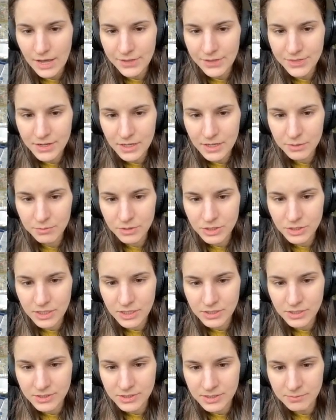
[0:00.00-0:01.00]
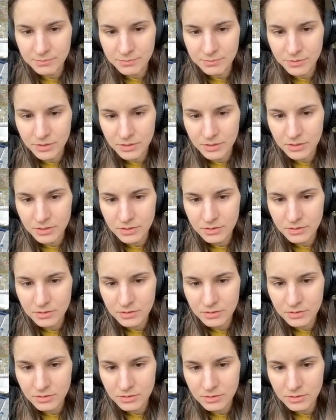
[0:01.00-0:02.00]
I think it will change at some point,
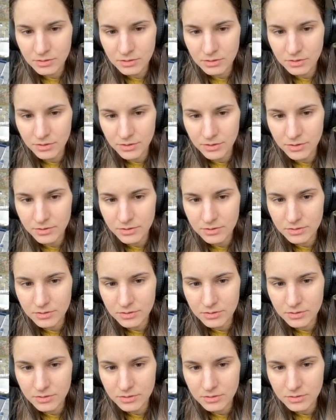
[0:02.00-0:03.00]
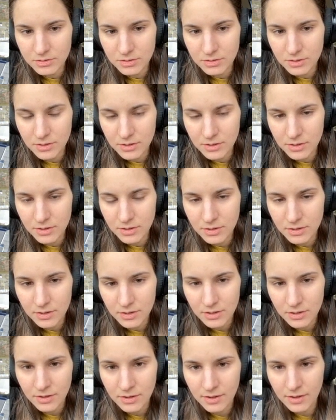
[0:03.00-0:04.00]
or not.
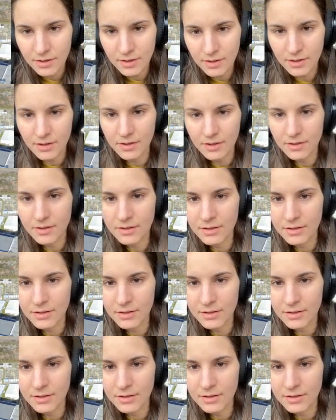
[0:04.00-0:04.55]
Huh.